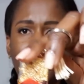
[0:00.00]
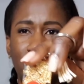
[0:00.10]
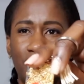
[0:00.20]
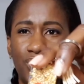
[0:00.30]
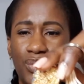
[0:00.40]

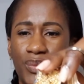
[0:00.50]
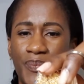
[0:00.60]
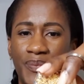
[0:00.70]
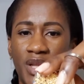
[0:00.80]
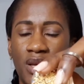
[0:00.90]
these two.
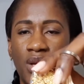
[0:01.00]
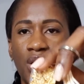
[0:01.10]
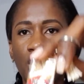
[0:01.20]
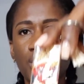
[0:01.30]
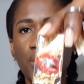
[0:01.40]

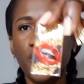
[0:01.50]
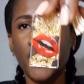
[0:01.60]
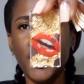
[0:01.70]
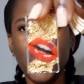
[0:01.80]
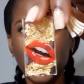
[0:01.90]
So for
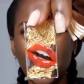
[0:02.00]
this